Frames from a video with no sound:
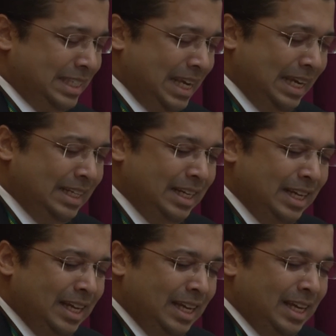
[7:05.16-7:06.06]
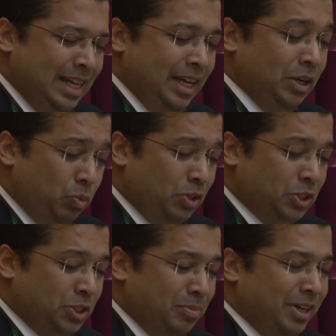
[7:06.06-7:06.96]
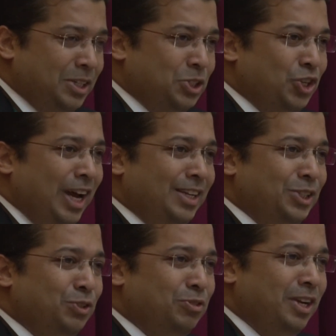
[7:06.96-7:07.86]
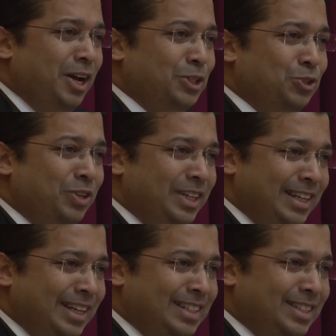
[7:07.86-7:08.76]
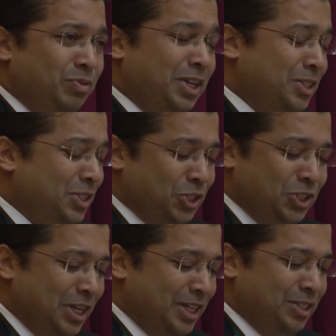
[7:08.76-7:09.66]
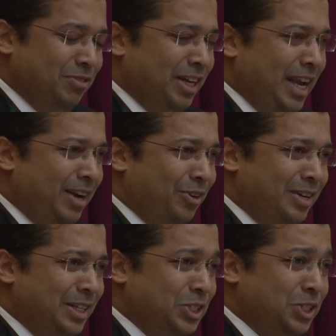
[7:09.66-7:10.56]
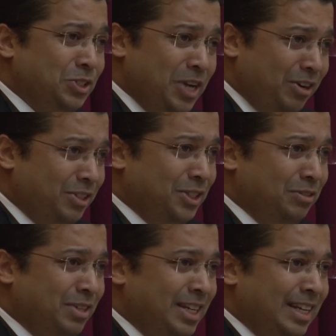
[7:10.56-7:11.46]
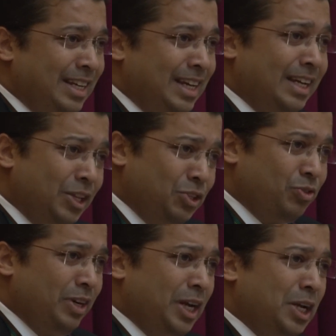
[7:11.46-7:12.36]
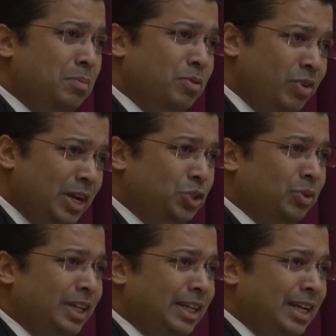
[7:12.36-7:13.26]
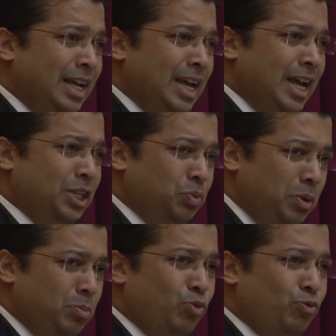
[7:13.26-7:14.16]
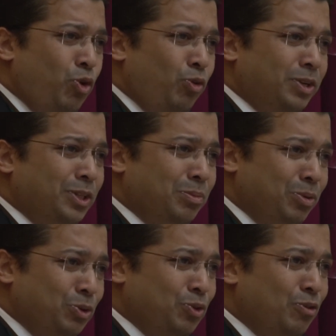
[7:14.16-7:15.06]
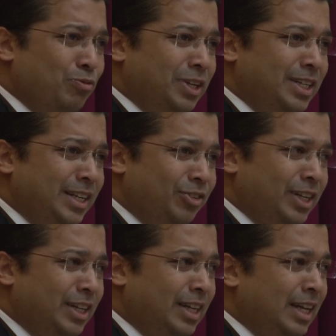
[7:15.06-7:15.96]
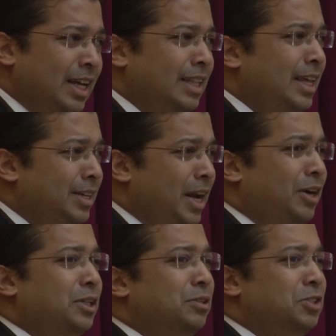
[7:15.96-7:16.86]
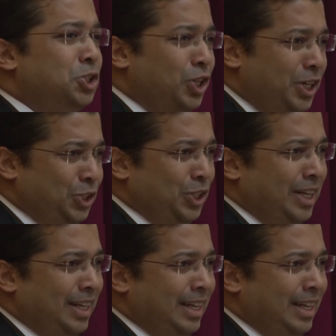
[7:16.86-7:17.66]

said, it was a tremendous challenge for the last 3 years. We had such a negative and anachronistic narrative against Sri Lanka, but gradually, as we move forward in the post-conflict era, that narrative is changing.